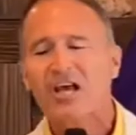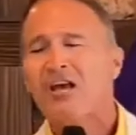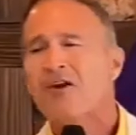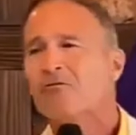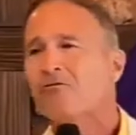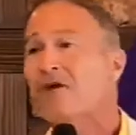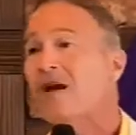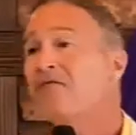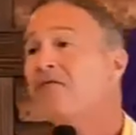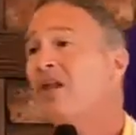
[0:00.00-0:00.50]

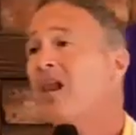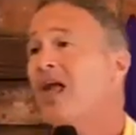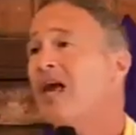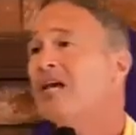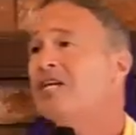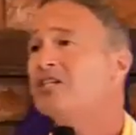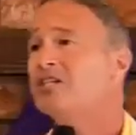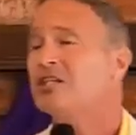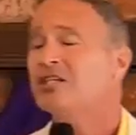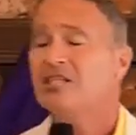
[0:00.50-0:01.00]

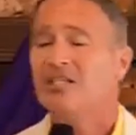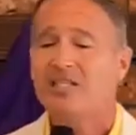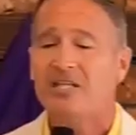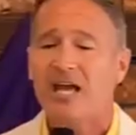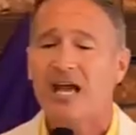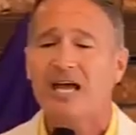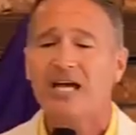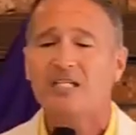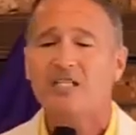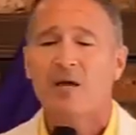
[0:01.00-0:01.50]
Revelation
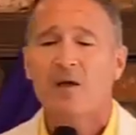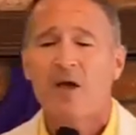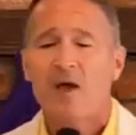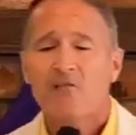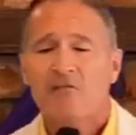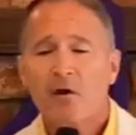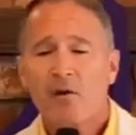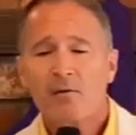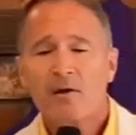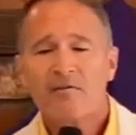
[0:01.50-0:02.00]
says,
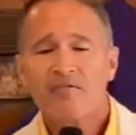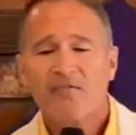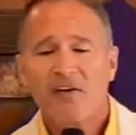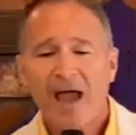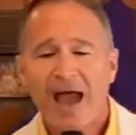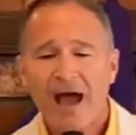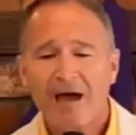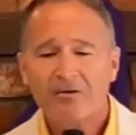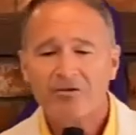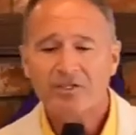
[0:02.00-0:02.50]
for a
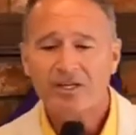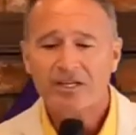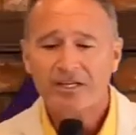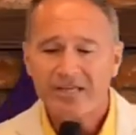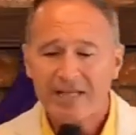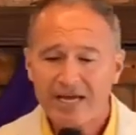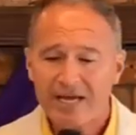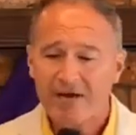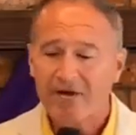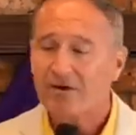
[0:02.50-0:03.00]
thousand
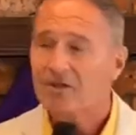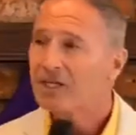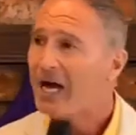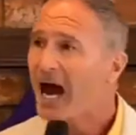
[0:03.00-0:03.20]
years.